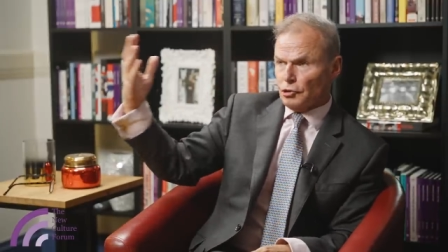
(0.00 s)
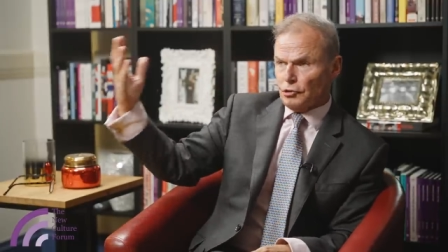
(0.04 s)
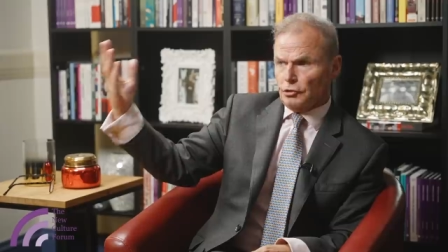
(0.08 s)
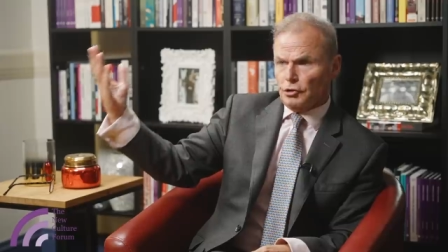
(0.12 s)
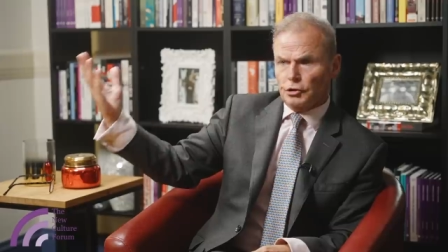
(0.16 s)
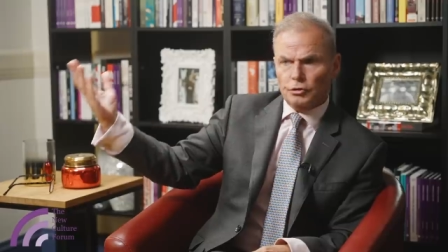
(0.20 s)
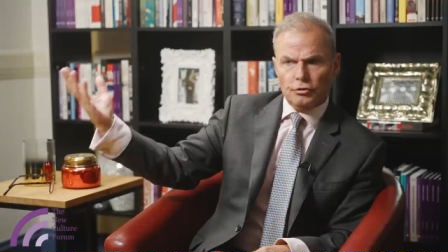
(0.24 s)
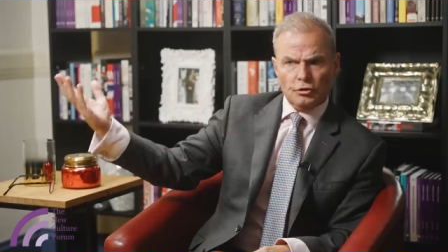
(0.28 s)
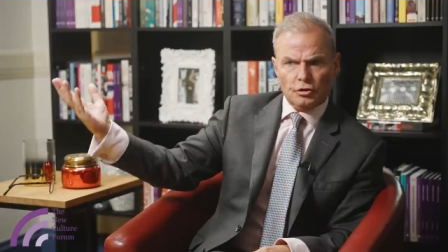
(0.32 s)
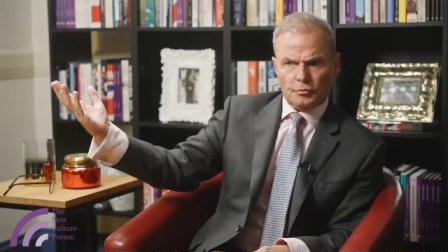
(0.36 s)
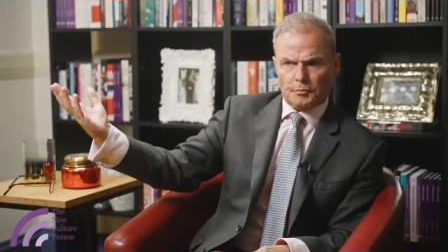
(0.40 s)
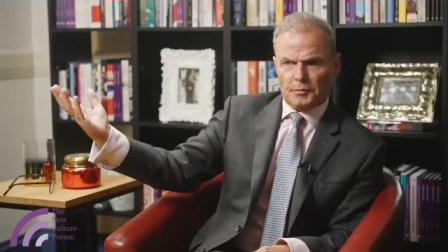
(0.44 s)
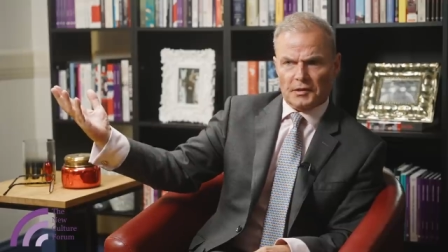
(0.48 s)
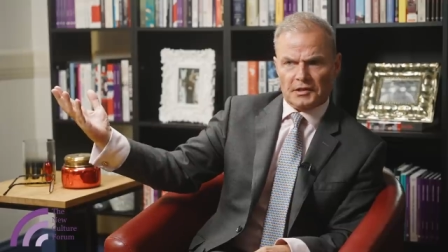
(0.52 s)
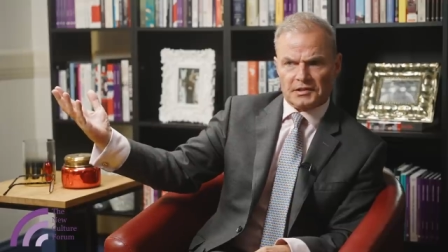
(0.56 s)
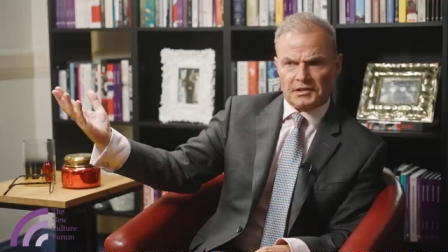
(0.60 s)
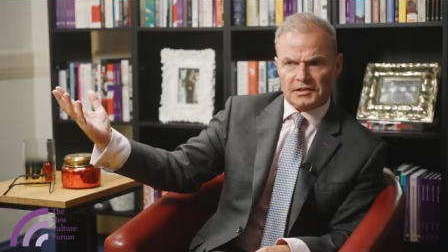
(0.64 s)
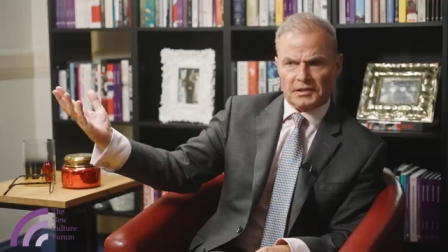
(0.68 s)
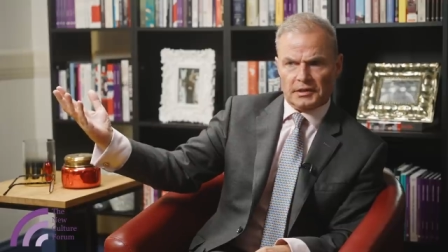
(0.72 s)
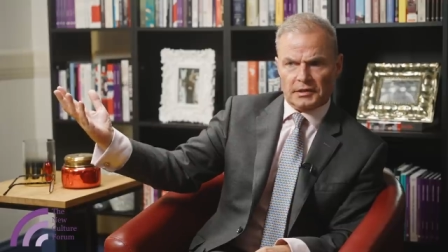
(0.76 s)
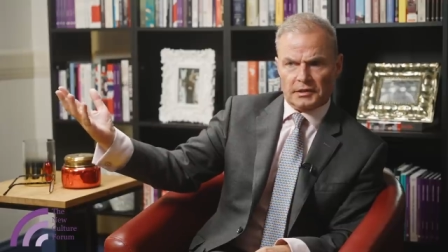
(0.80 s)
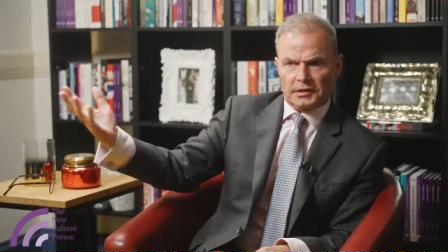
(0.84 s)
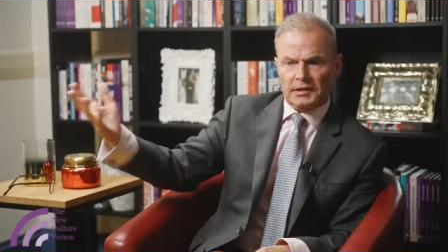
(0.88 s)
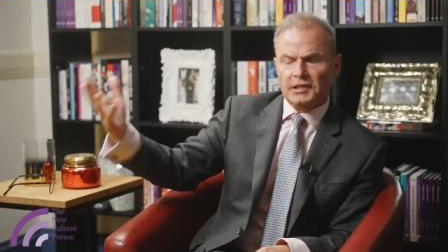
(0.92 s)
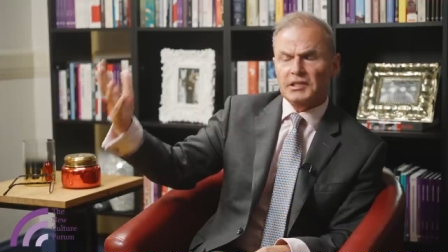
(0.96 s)
huge
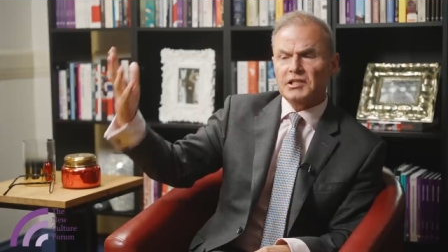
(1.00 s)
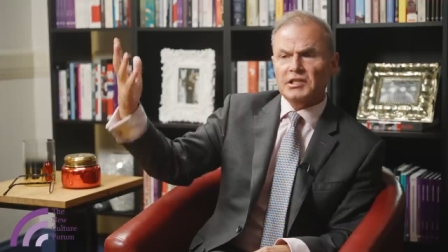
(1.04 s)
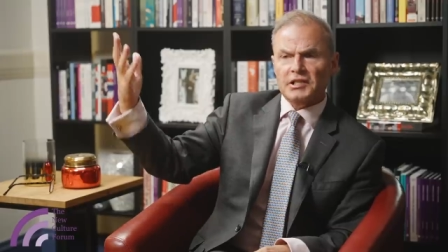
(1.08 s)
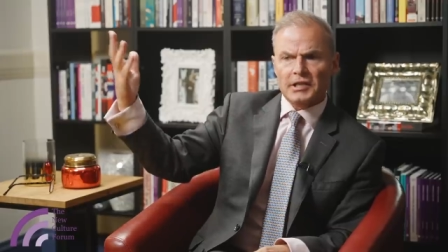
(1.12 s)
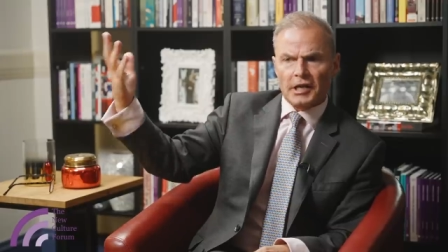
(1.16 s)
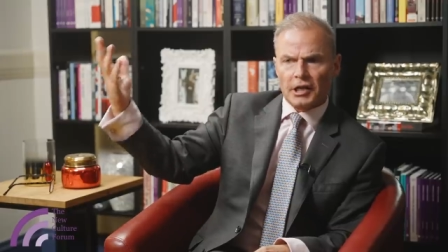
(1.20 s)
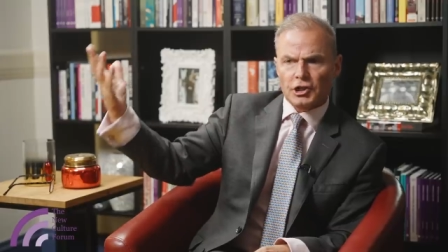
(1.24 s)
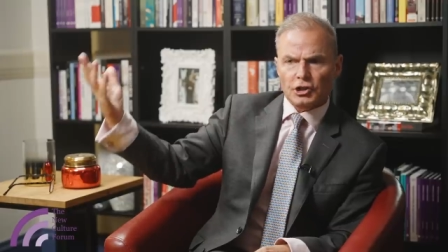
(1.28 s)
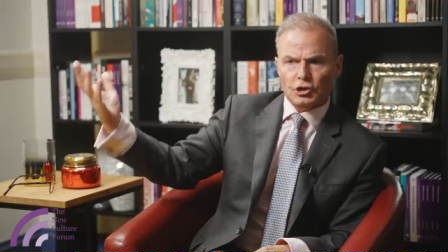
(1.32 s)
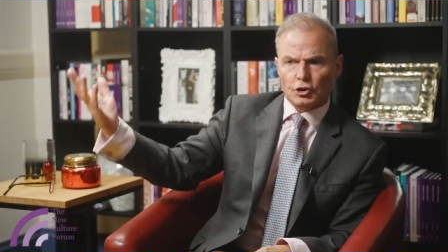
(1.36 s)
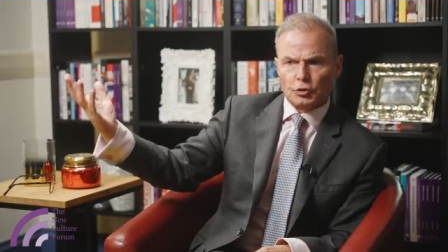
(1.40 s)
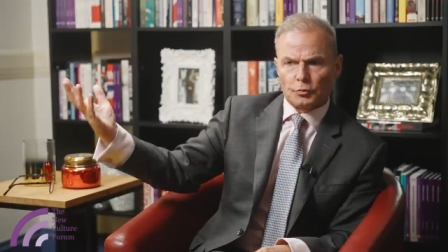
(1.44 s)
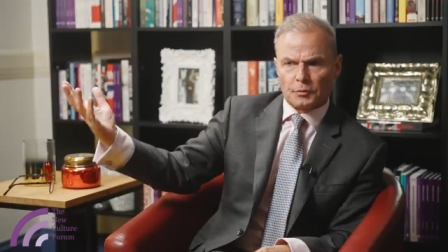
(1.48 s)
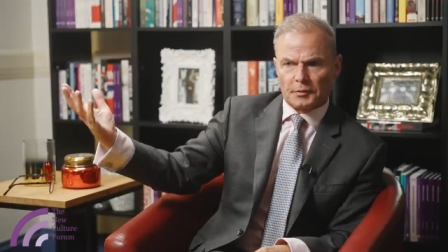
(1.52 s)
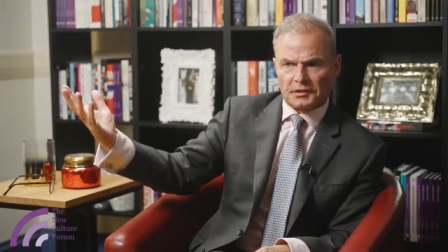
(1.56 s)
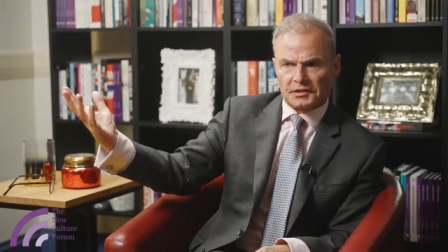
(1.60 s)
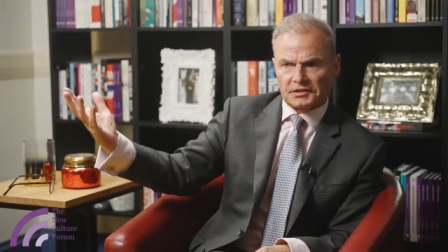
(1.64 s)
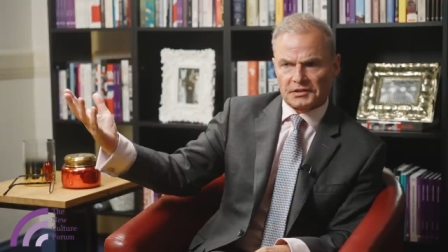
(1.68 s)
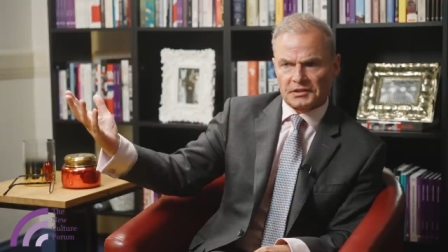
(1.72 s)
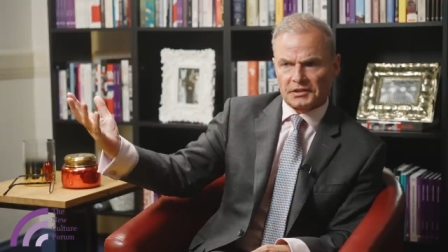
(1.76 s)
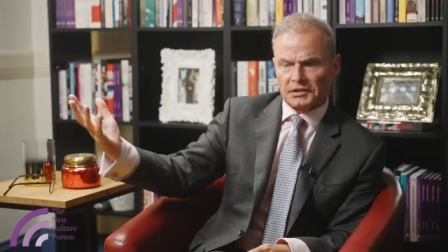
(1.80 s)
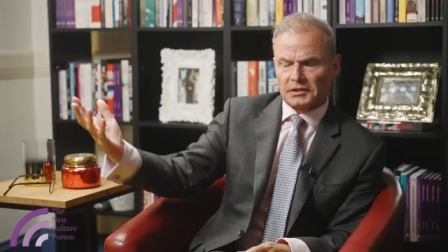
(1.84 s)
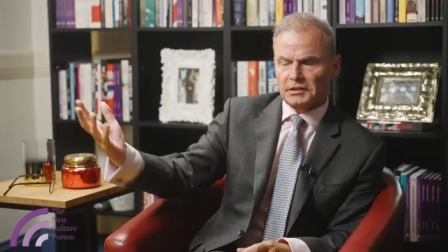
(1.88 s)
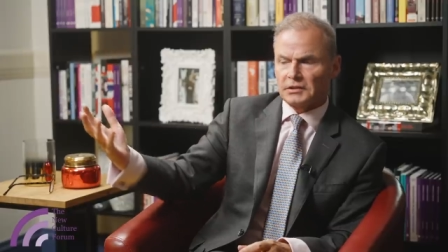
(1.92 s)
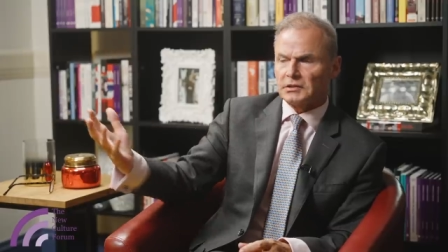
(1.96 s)
best-selling, international
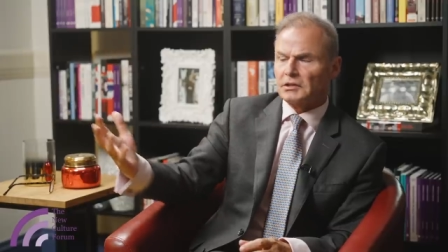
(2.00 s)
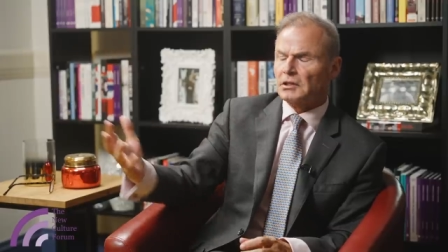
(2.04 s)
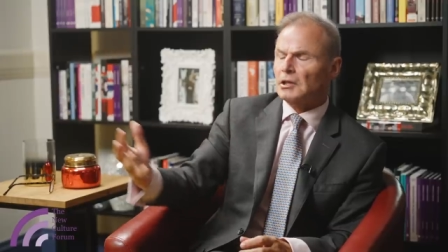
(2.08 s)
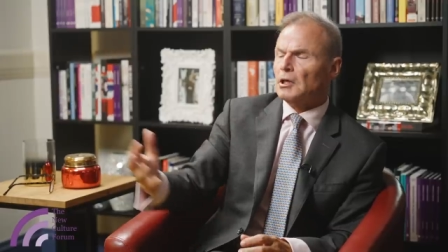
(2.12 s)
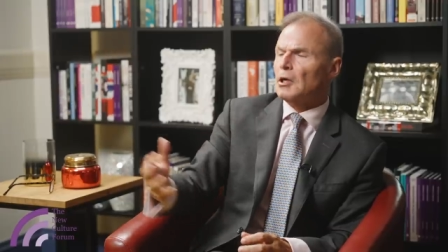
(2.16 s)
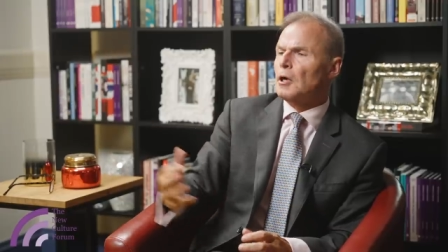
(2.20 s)
best-selling